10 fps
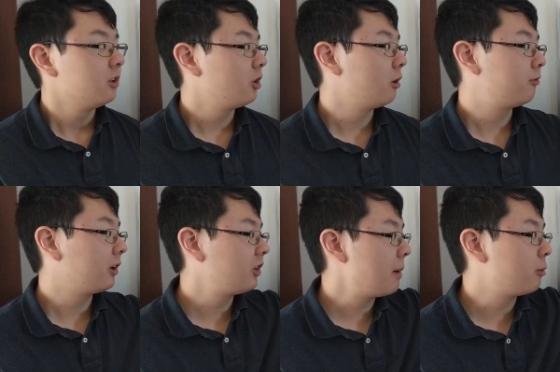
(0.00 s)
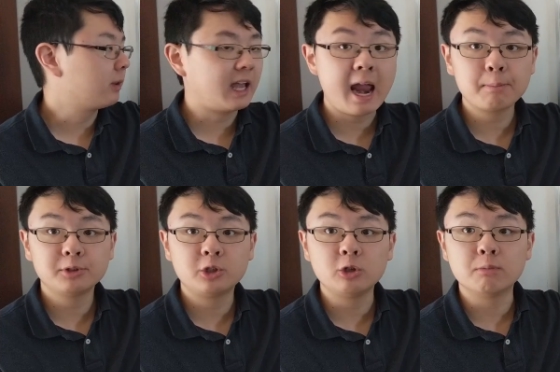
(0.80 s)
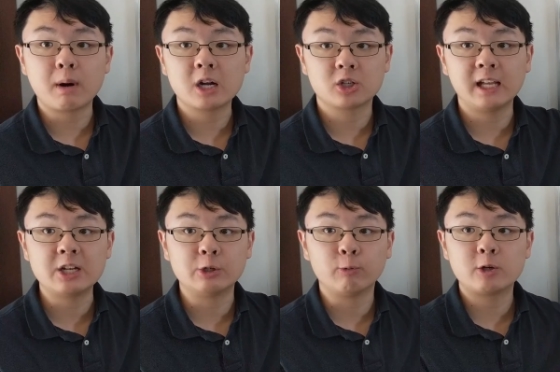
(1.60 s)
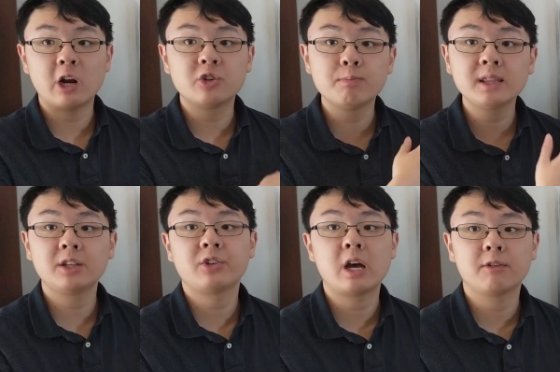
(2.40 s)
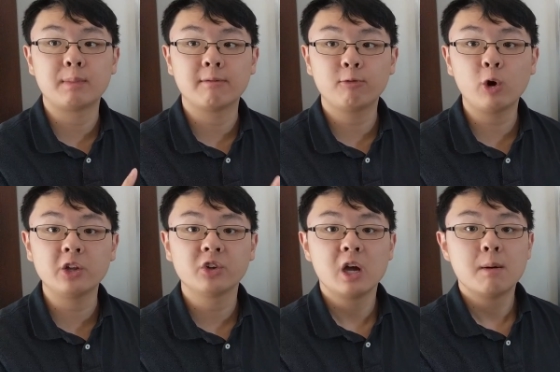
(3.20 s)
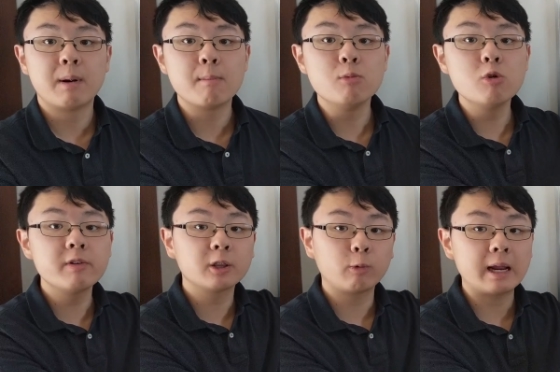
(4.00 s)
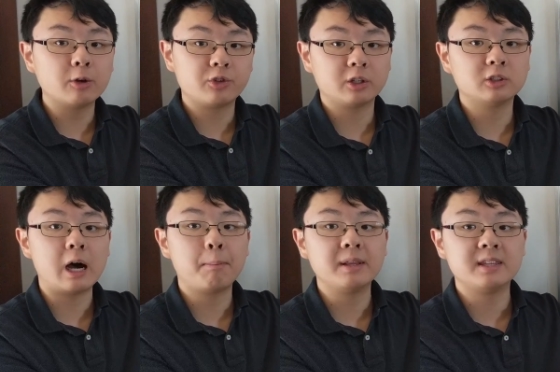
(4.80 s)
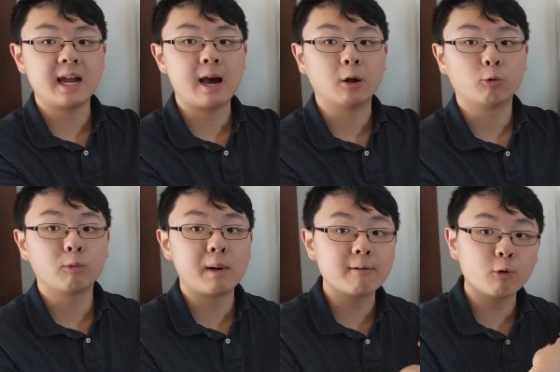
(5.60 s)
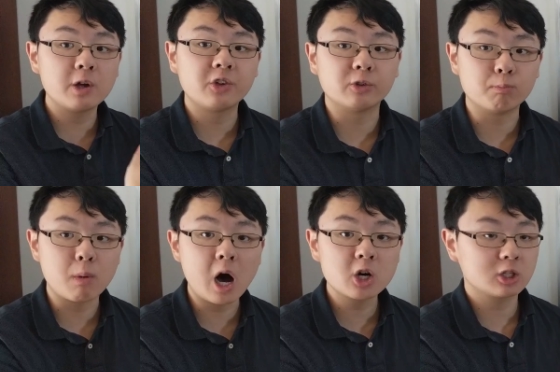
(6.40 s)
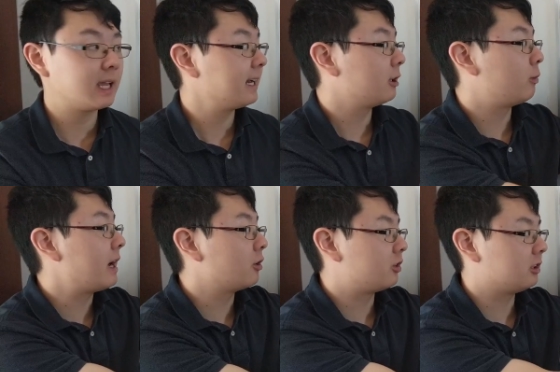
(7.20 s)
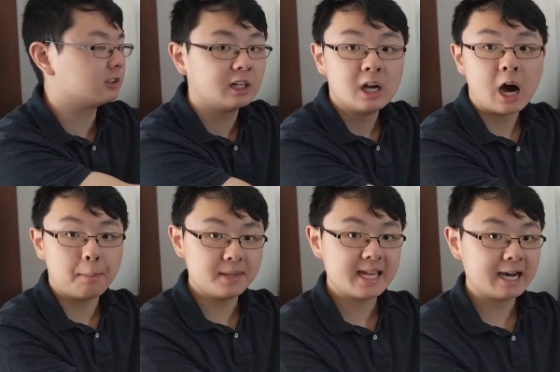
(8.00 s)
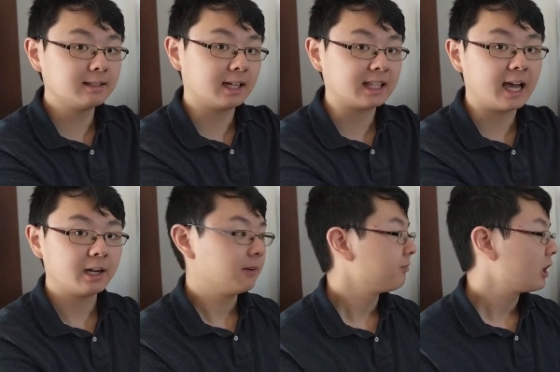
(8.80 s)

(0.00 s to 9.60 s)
So for example, with amplitude modulation, we transmit the sound of my voice by moving the radio signal up and down. My voice is modulating the radio signal up and down like that.